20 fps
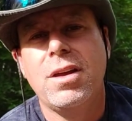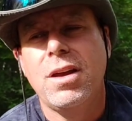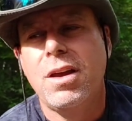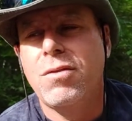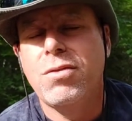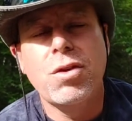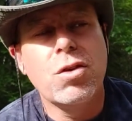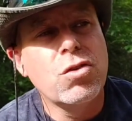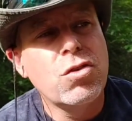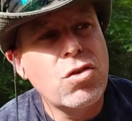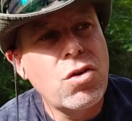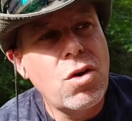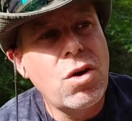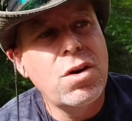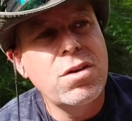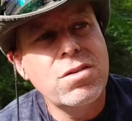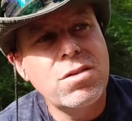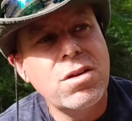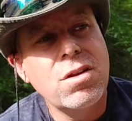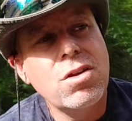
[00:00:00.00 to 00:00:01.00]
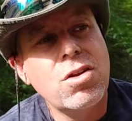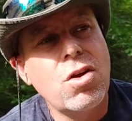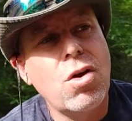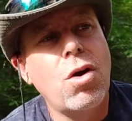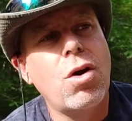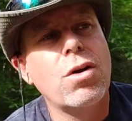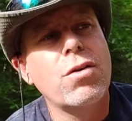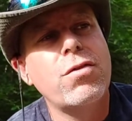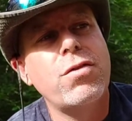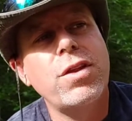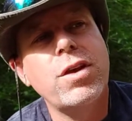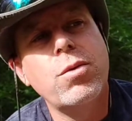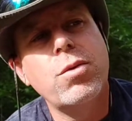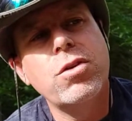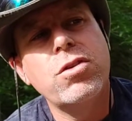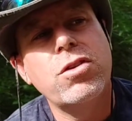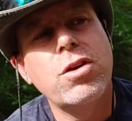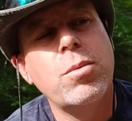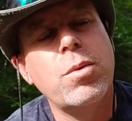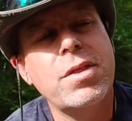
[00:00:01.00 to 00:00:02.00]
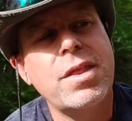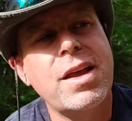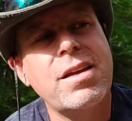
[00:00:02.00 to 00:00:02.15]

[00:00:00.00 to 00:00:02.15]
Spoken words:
If there's constant conflict with someone,